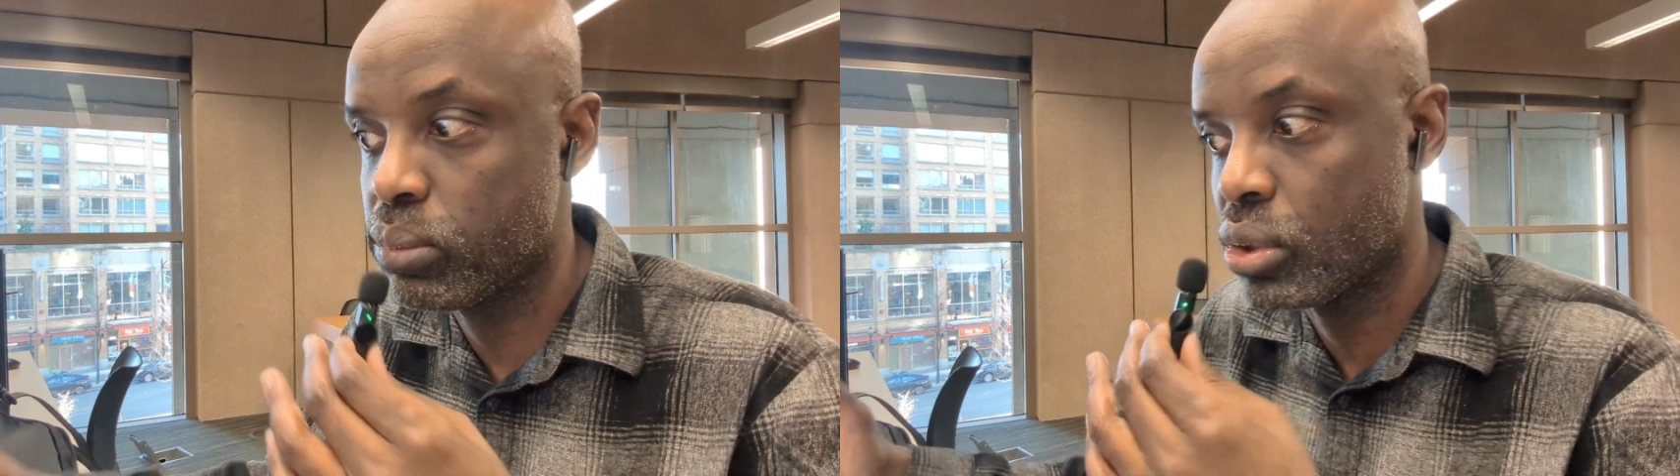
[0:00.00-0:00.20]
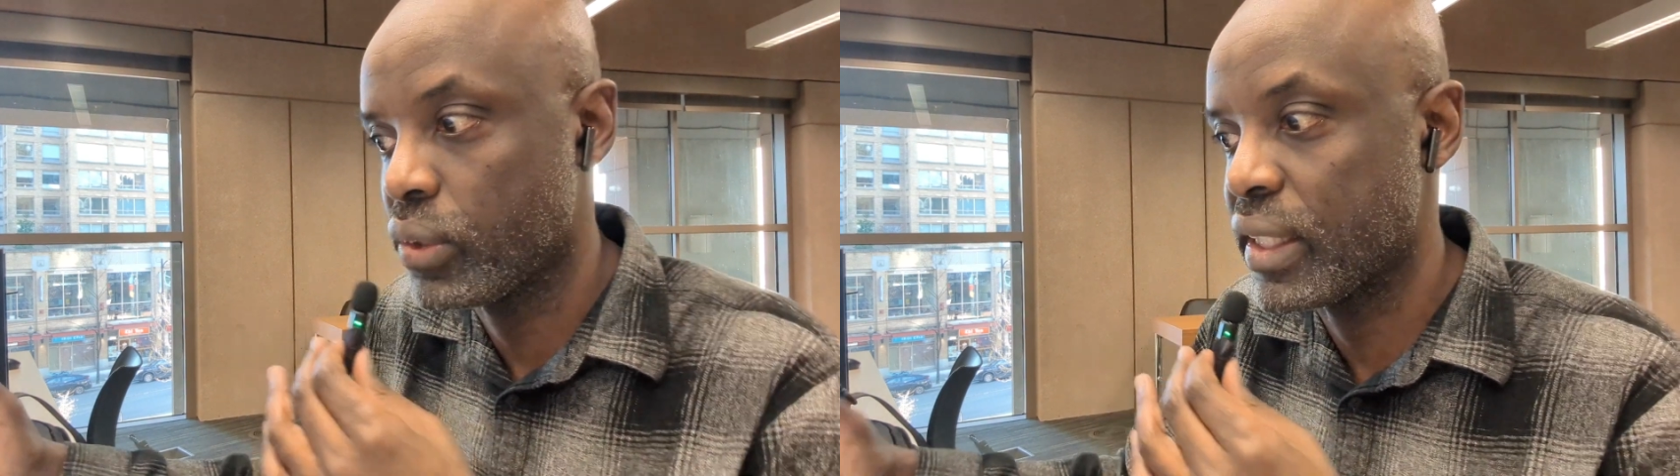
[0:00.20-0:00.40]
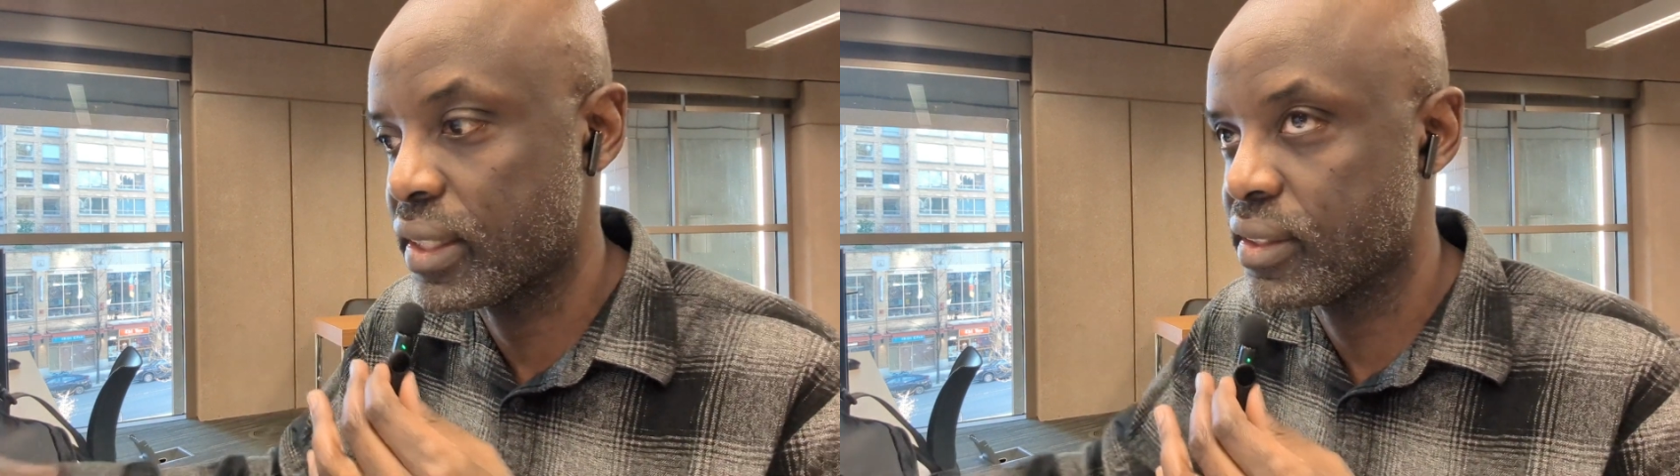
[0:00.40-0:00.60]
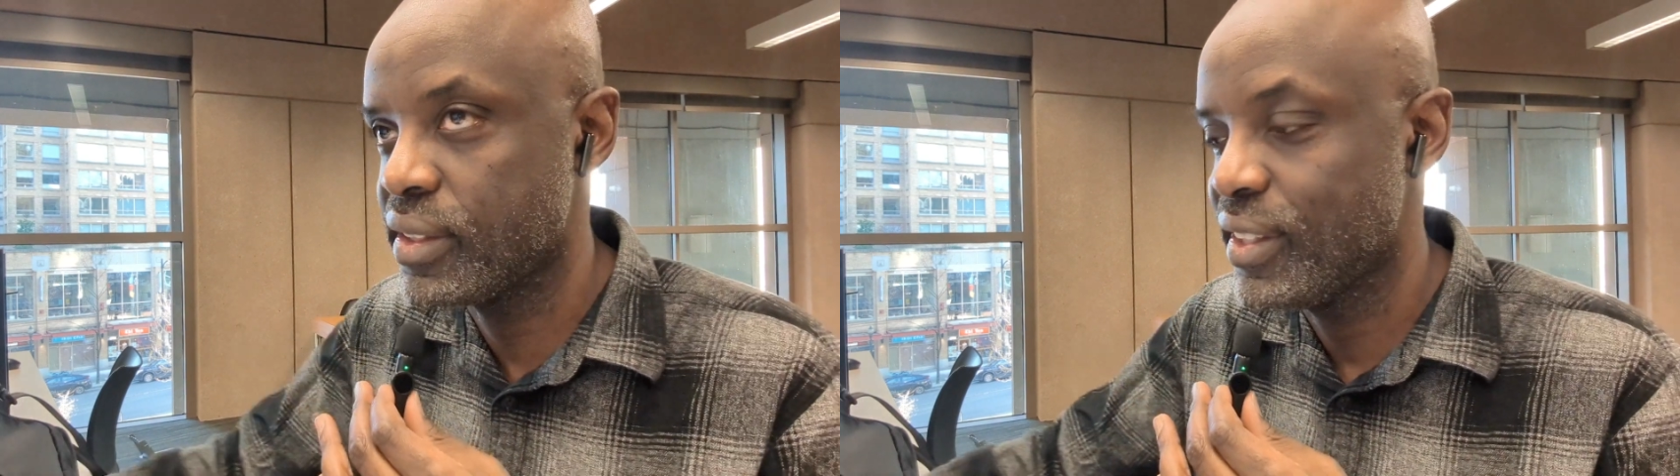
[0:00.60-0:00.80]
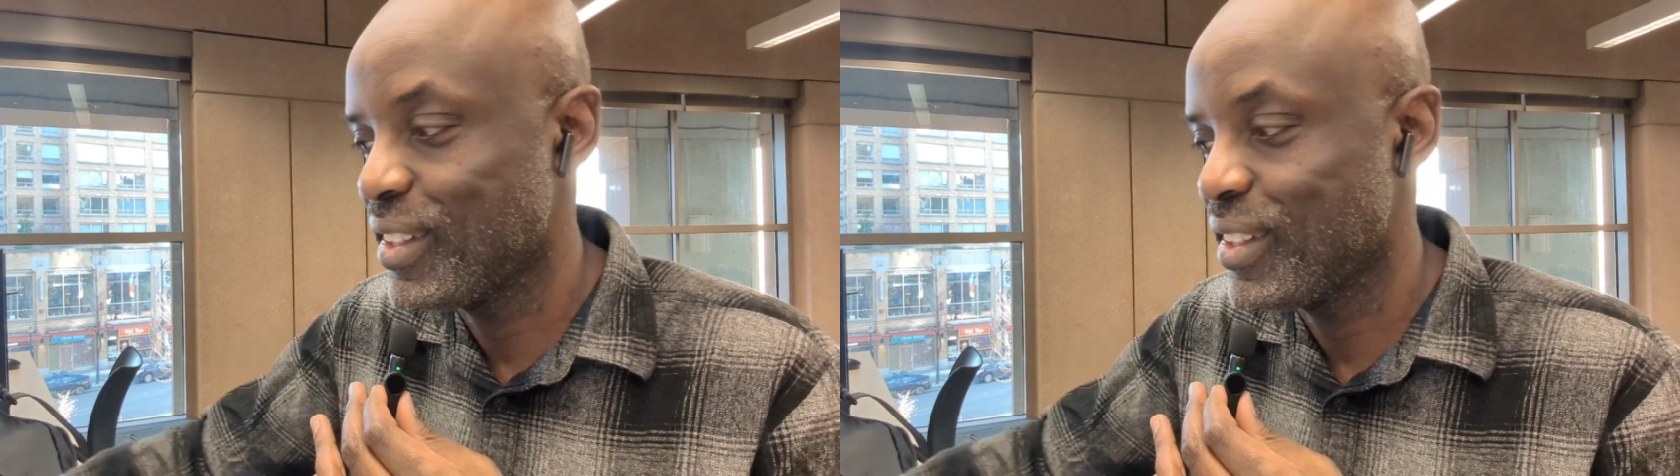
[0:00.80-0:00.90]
product.